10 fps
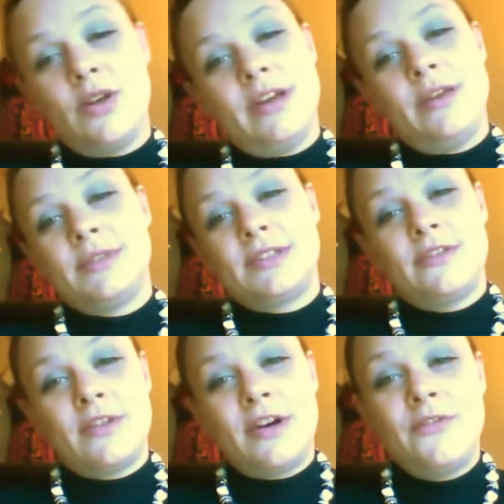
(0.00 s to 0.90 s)
It was
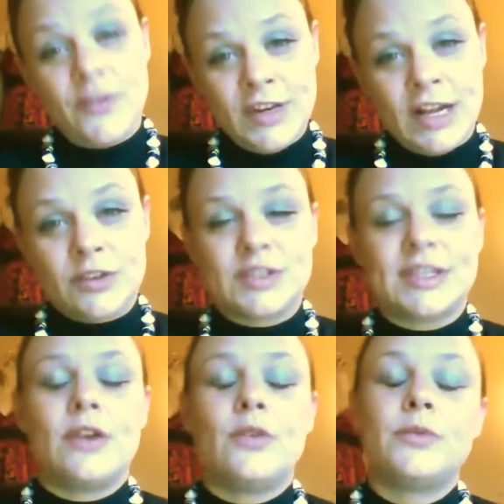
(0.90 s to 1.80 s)
a $50
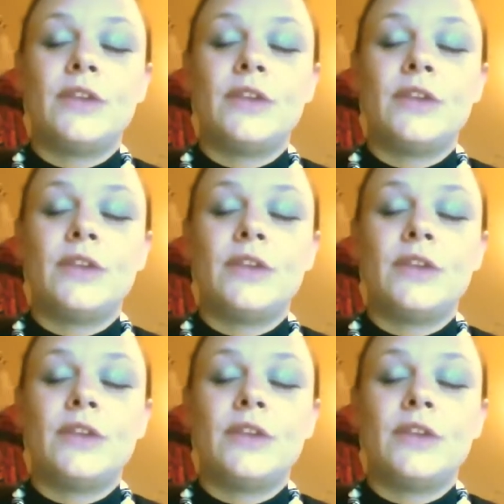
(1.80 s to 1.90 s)
sale.